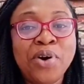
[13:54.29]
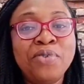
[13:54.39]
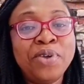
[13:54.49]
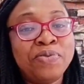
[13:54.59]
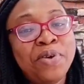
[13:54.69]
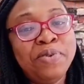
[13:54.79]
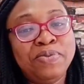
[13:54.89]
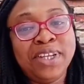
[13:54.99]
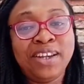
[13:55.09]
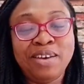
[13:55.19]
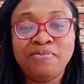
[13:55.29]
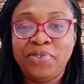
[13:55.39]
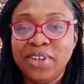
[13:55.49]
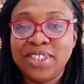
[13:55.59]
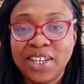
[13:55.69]
or whipped cream is better than
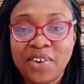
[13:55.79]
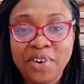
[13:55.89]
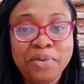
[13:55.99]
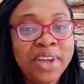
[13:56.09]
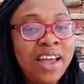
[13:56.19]
buttercream.